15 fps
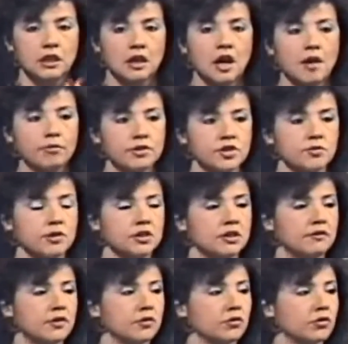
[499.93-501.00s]

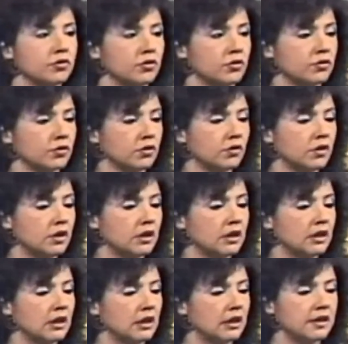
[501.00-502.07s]
accomplishment of the root guru,
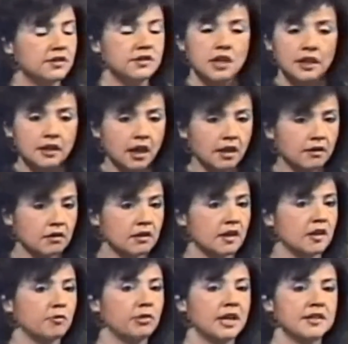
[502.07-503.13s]
is none other
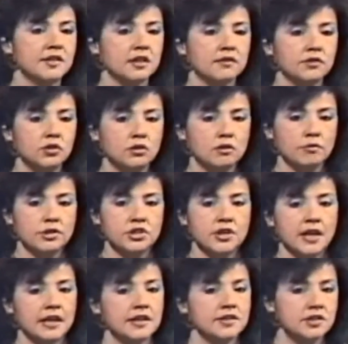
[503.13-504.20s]
than the blessing of Guru
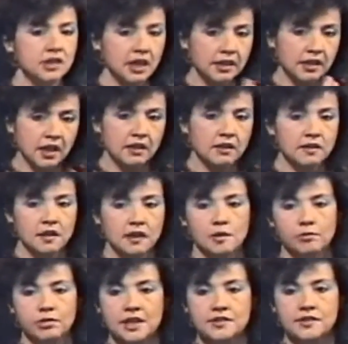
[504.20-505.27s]
Rinpoche, is none other
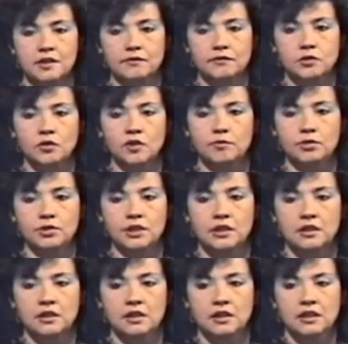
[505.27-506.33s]
than the blessing of Lord
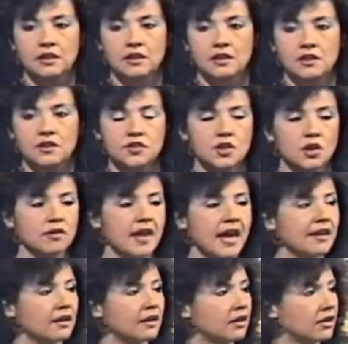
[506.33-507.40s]
Buddha. So
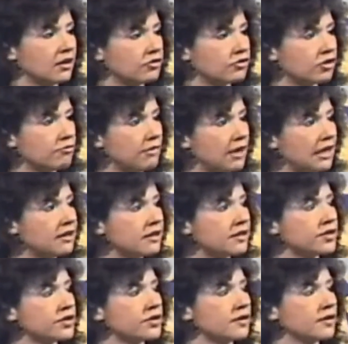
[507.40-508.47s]
that
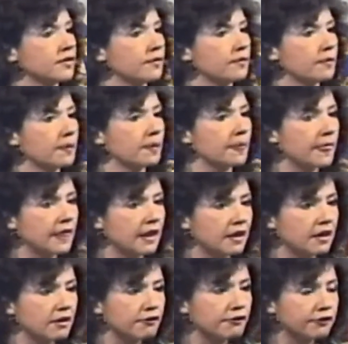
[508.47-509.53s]
tremendous
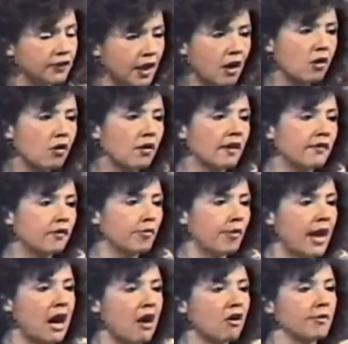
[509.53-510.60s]
flow of
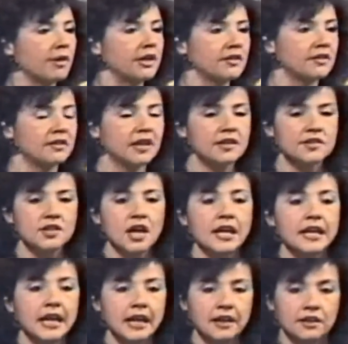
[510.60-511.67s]
empowerment does
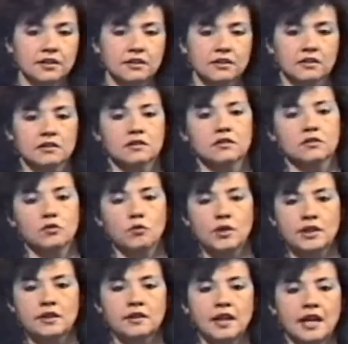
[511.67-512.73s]
not end
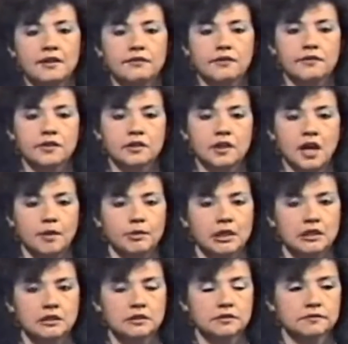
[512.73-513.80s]
with the life of the
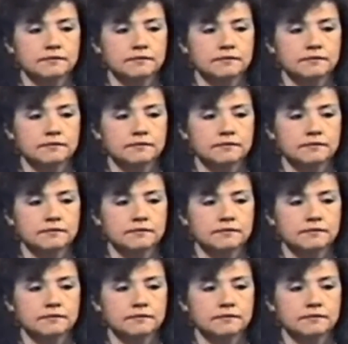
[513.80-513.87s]
Lama.